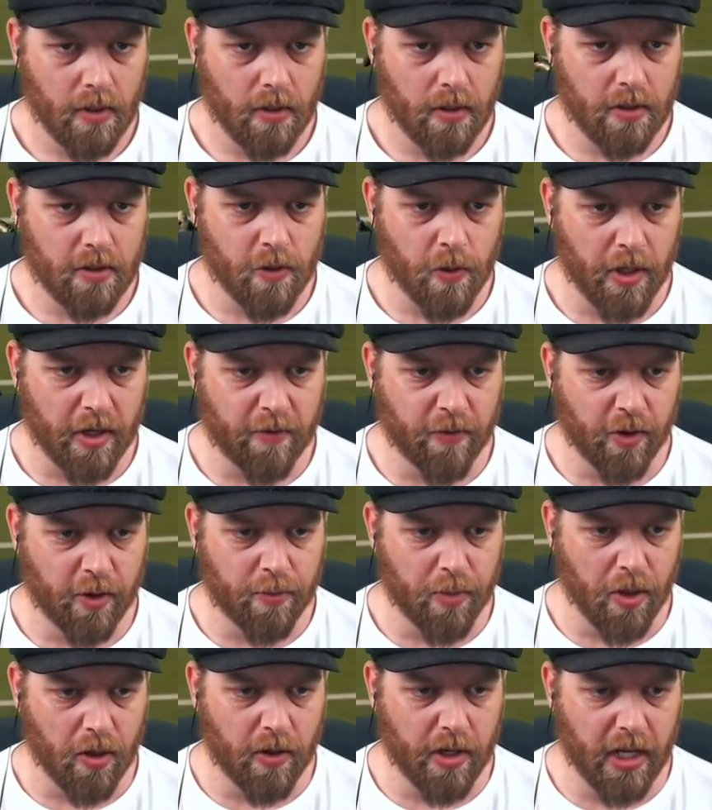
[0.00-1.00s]
Well, it's quick
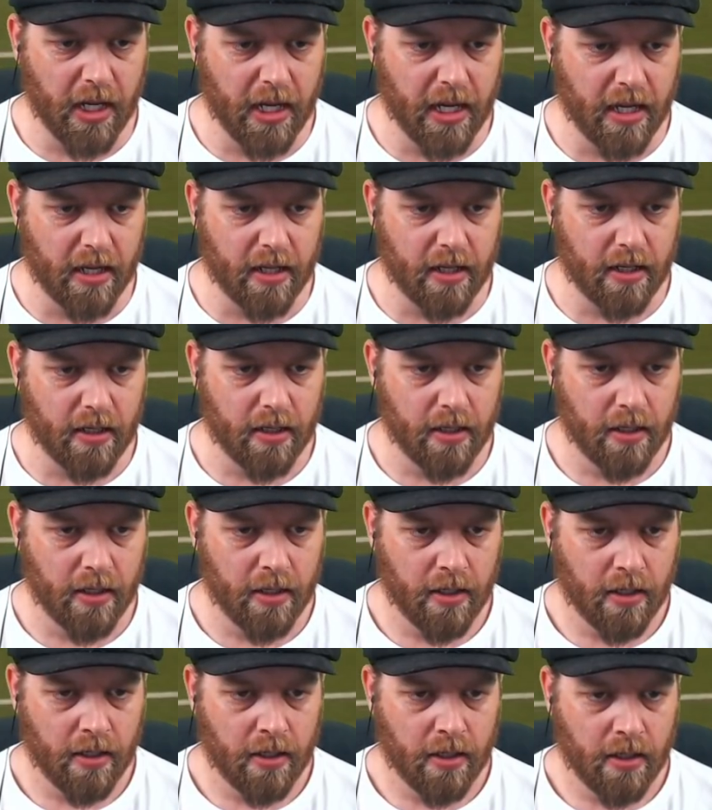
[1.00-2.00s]
football here.
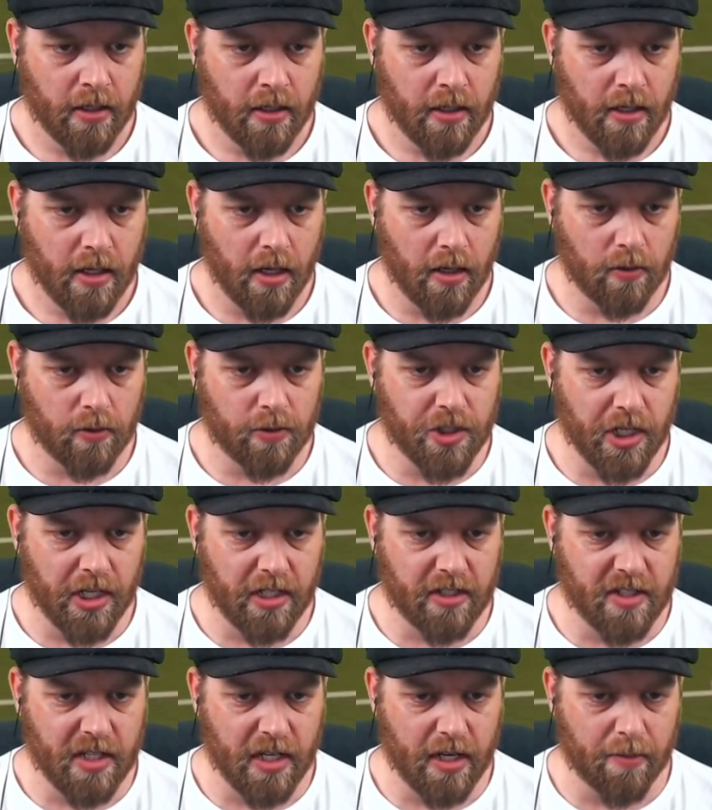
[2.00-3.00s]

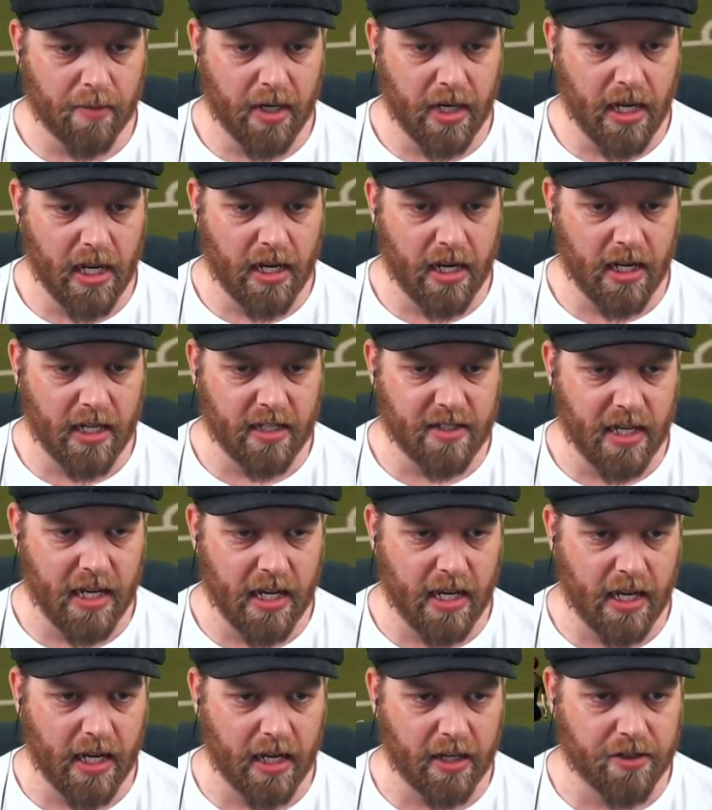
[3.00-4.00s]
Colchester, Menendez
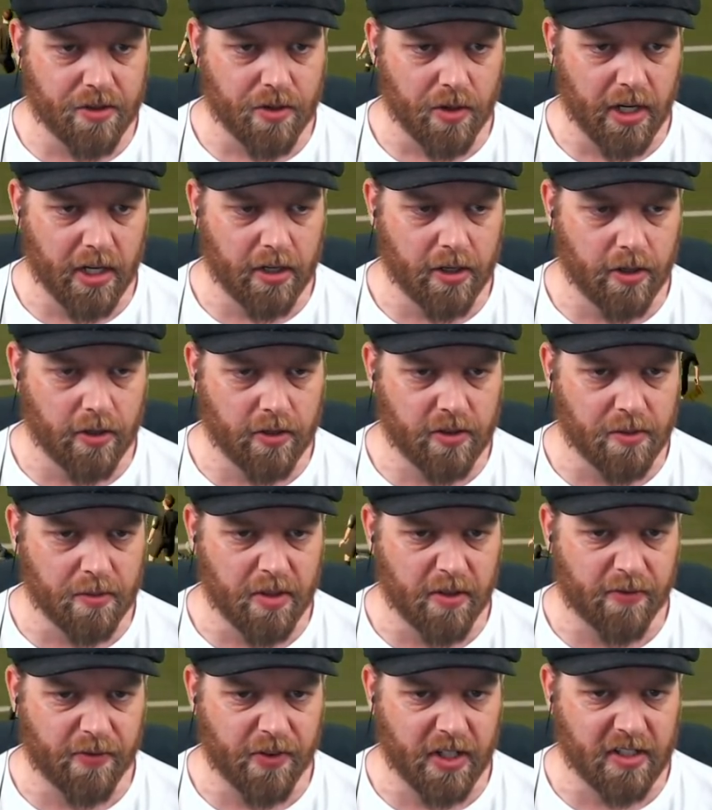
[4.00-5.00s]
out here trying to do some
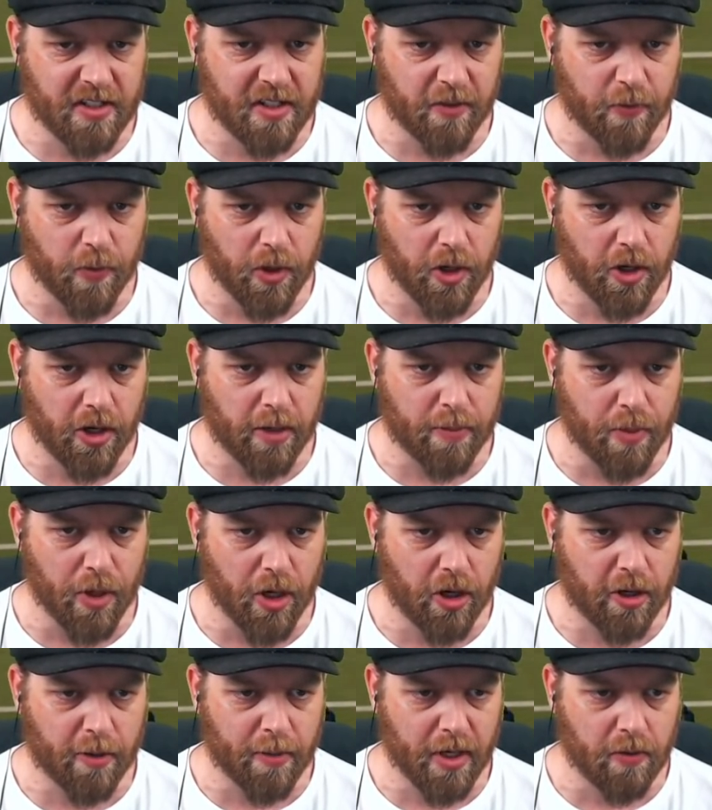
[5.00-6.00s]
defensive work.
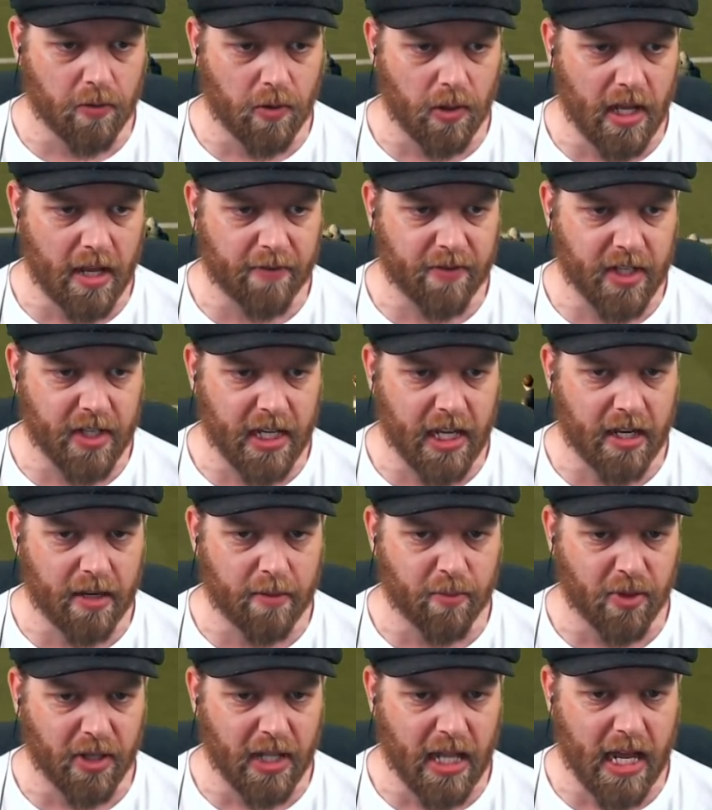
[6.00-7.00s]
Bergman will have to get
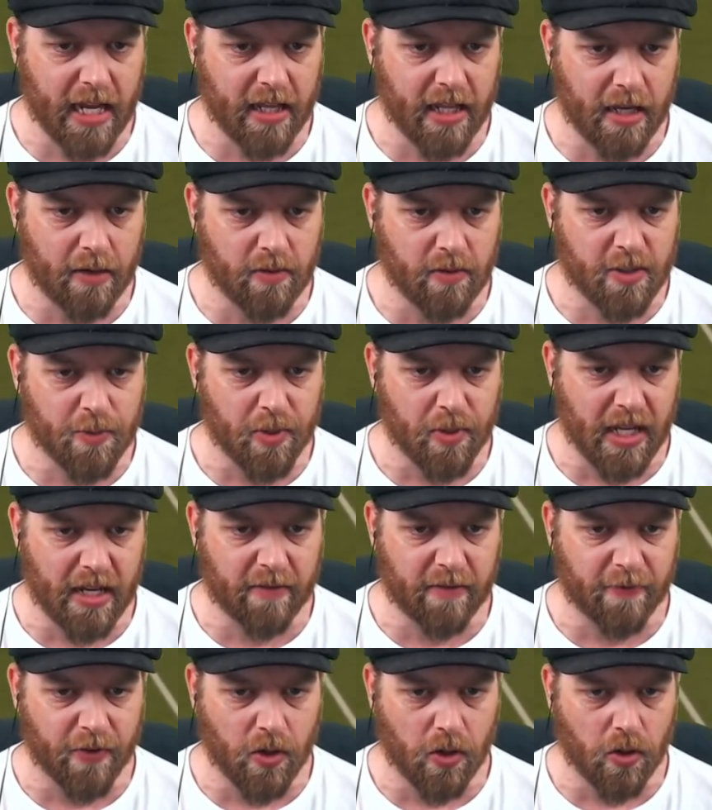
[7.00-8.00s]
in play. That one's
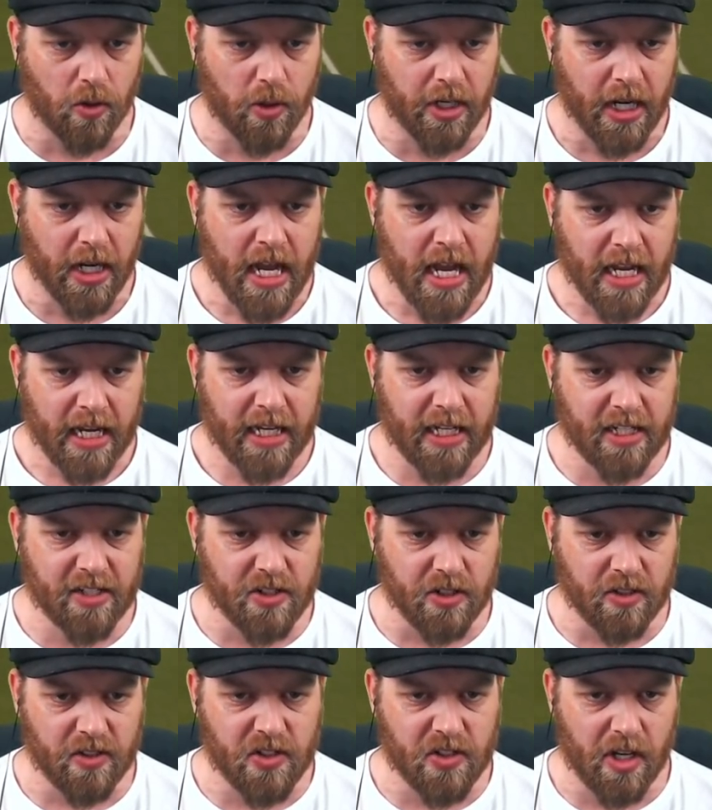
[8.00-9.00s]
played forward. He
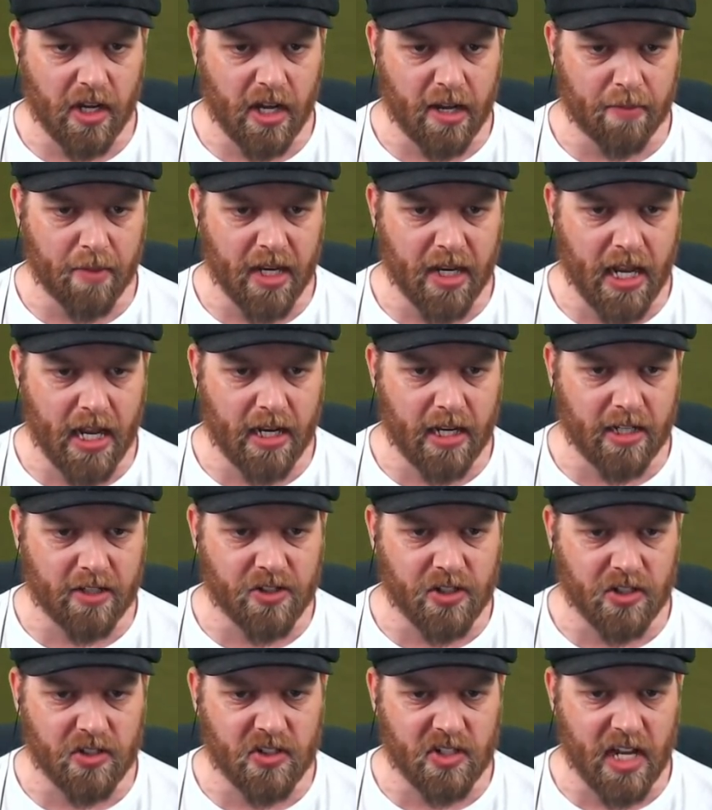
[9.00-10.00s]
is onside.
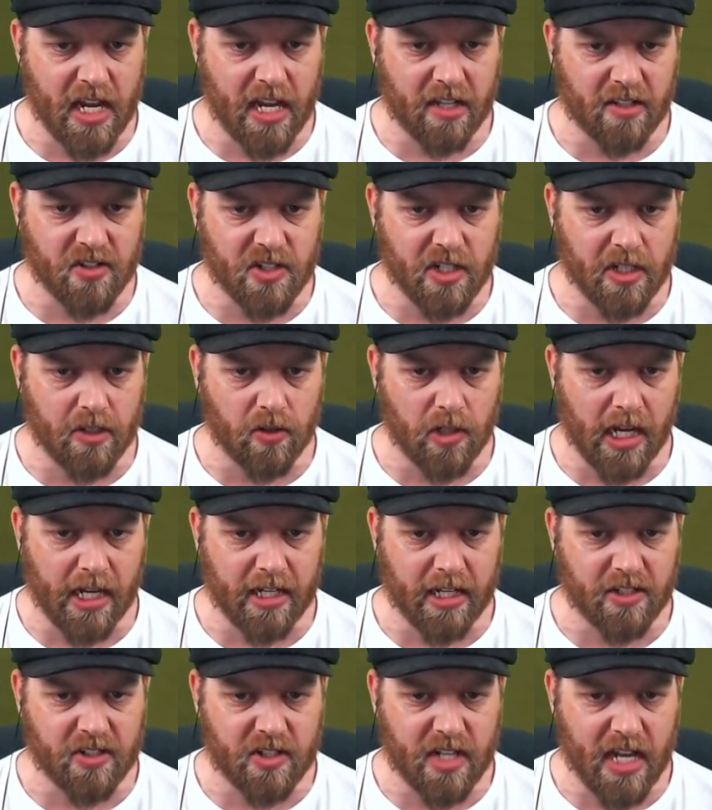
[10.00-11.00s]
Menendez just stands still
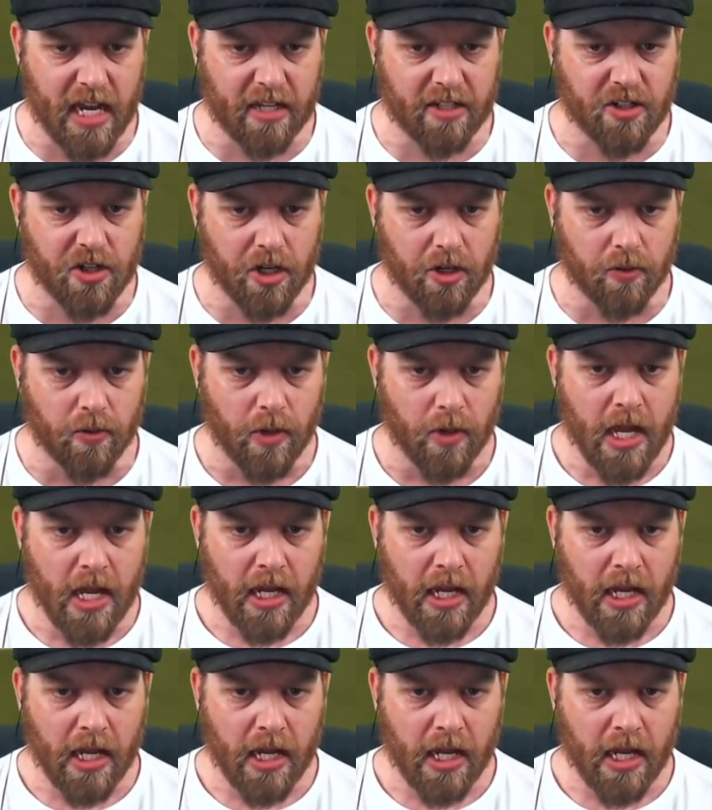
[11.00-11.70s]
like a statue.